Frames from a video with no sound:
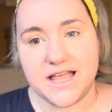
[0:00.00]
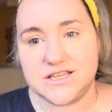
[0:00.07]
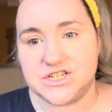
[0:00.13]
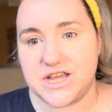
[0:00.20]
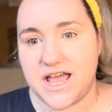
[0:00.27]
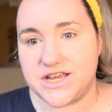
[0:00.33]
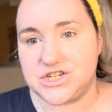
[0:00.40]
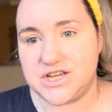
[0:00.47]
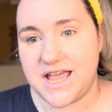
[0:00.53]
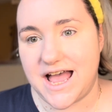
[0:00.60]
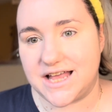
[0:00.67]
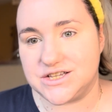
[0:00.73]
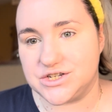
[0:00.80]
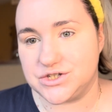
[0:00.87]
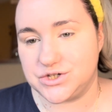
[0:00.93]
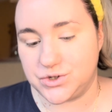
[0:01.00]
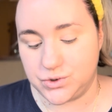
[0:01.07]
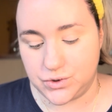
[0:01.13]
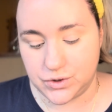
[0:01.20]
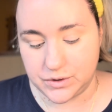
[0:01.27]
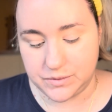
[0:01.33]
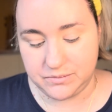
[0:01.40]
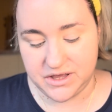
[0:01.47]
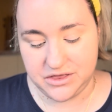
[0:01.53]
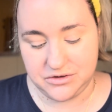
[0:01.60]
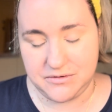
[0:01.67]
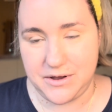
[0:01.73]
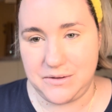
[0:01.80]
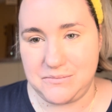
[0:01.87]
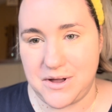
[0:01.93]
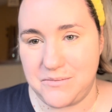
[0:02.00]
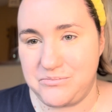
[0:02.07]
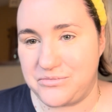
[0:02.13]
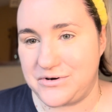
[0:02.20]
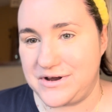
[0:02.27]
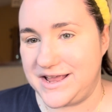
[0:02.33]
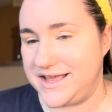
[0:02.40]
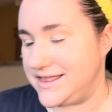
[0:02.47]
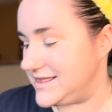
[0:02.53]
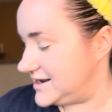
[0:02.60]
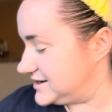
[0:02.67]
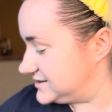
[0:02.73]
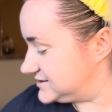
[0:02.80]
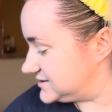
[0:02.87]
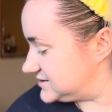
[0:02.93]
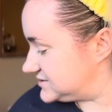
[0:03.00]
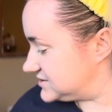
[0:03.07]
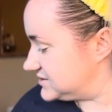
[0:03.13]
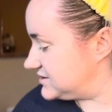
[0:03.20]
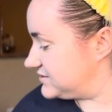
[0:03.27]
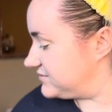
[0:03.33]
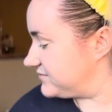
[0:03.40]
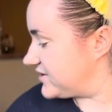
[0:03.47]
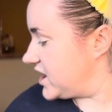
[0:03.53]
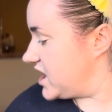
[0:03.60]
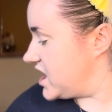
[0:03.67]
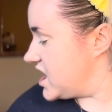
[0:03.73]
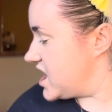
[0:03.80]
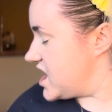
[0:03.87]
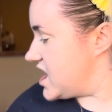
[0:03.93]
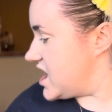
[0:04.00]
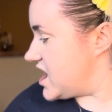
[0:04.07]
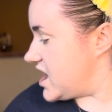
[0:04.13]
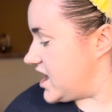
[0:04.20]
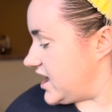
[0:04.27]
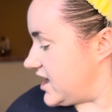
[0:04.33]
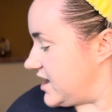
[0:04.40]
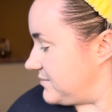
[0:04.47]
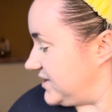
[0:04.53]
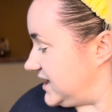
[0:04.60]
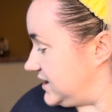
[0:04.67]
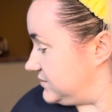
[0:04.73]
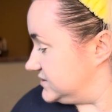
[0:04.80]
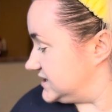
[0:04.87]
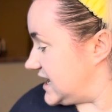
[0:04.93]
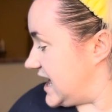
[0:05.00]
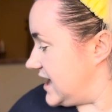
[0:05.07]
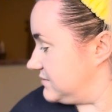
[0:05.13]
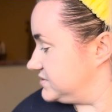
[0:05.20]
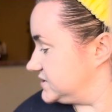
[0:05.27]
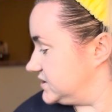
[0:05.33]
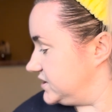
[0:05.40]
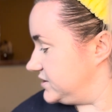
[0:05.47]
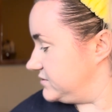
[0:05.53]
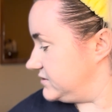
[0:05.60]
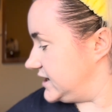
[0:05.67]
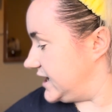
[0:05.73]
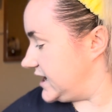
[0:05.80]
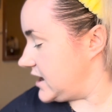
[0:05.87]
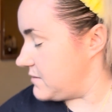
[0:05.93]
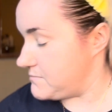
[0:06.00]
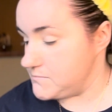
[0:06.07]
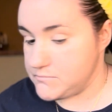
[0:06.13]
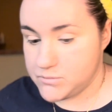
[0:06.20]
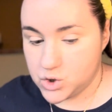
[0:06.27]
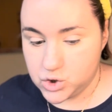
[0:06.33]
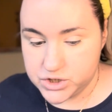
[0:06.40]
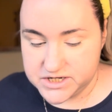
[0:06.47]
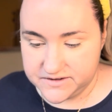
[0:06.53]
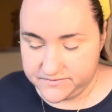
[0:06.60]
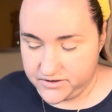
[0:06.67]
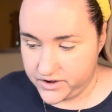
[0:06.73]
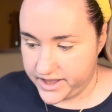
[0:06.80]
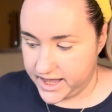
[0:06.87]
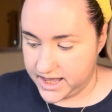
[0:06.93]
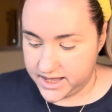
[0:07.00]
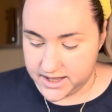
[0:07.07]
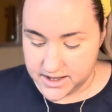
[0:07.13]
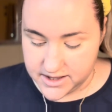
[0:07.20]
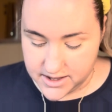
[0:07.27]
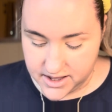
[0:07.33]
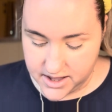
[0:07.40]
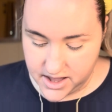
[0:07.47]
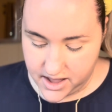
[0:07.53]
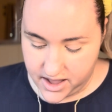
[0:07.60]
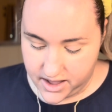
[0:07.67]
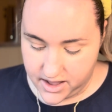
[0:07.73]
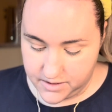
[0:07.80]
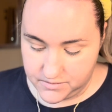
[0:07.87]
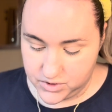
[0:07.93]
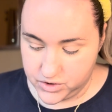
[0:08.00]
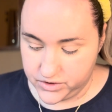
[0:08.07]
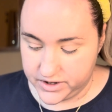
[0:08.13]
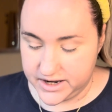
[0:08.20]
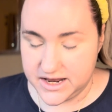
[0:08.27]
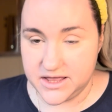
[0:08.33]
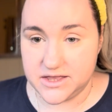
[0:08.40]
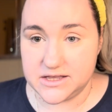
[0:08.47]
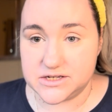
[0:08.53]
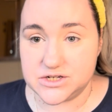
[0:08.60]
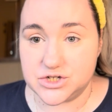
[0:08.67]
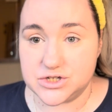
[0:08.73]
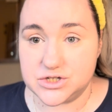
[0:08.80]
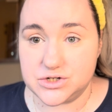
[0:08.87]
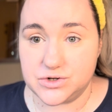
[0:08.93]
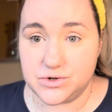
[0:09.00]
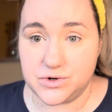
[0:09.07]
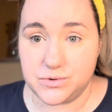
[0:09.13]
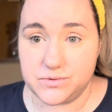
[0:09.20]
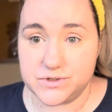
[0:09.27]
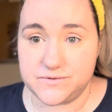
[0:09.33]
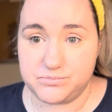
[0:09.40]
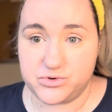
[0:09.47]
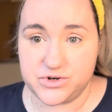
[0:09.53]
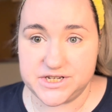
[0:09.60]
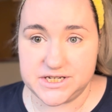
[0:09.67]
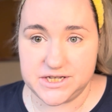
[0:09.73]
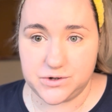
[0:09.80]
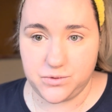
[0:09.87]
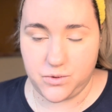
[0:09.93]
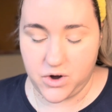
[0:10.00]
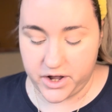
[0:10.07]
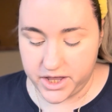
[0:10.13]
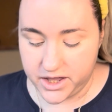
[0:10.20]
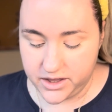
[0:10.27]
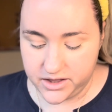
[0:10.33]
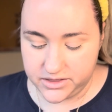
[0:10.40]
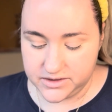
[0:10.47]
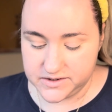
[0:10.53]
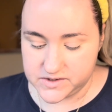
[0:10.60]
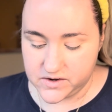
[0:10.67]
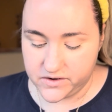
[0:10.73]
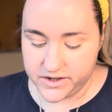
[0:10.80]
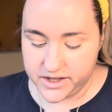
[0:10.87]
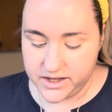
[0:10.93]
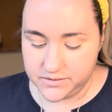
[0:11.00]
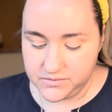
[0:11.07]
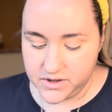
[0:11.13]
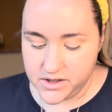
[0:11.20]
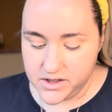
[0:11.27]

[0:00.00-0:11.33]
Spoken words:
yeah, she had to talk me through my breathing and stuff. It was absolutely mortifying. Luckily this store was pretty quiet at the time,